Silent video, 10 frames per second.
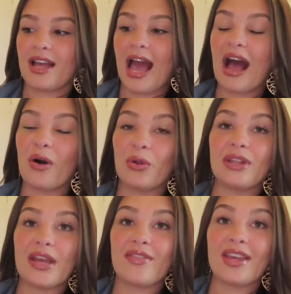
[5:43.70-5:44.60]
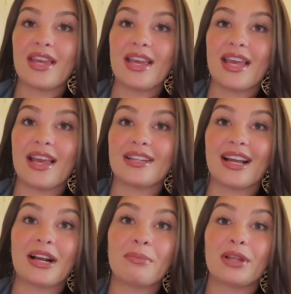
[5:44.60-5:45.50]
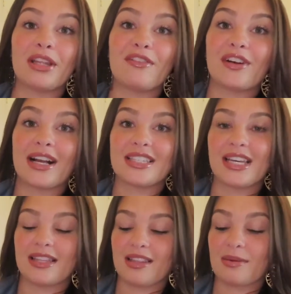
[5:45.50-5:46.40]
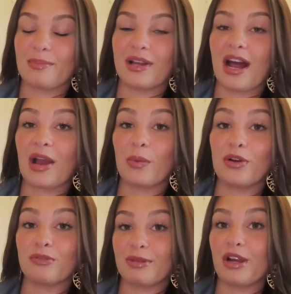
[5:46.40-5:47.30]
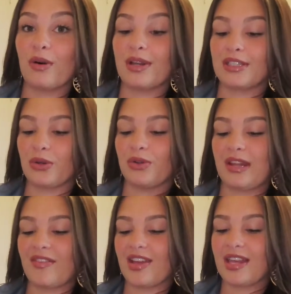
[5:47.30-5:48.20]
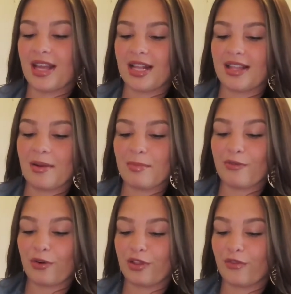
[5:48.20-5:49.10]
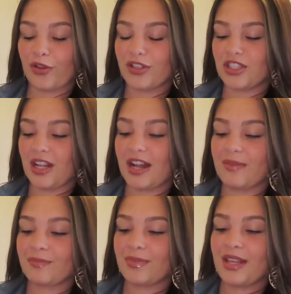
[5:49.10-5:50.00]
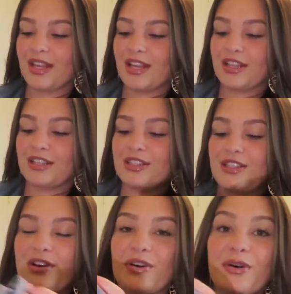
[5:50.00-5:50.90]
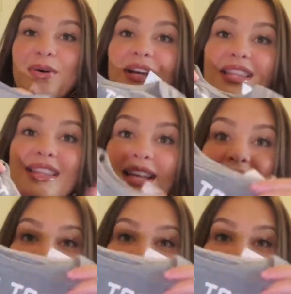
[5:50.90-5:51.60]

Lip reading: at Old Navy, and I completely forgot to get them, but I will be going to Old Navy and getting them before the 4th of July. So then I